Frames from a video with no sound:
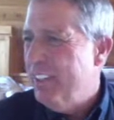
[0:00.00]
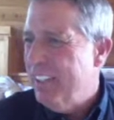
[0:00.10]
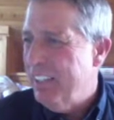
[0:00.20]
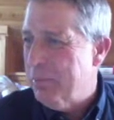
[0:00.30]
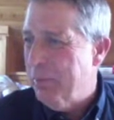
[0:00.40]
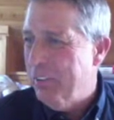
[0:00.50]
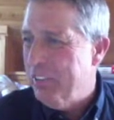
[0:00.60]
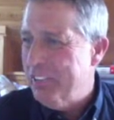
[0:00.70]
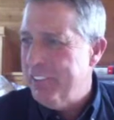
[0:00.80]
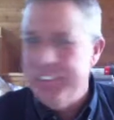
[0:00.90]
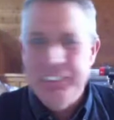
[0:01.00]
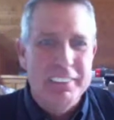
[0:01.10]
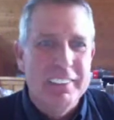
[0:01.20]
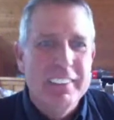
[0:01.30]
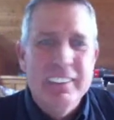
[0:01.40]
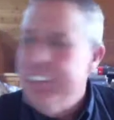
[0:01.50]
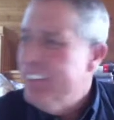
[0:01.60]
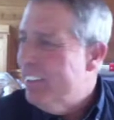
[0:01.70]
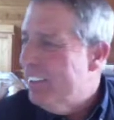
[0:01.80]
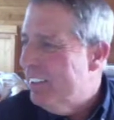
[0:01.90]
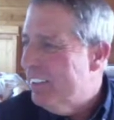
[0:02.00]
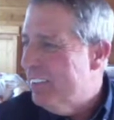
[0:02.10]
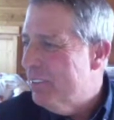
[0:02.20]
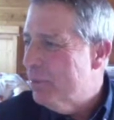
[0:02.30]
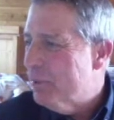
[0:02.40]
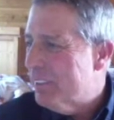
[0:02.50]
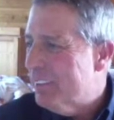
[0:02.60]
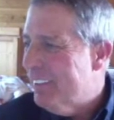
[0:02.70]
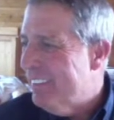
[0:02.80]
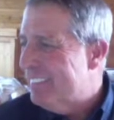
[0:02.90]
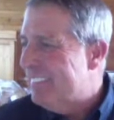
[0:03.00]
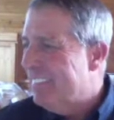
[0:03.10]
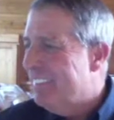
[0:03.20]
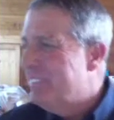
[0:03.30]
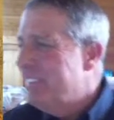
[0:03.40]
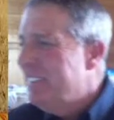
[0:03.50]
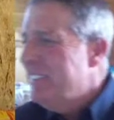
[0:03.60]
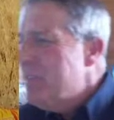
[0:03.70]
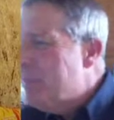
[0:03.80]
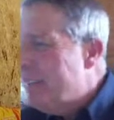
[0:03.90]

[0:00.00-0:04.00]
That's my other kid. Working on stuff. But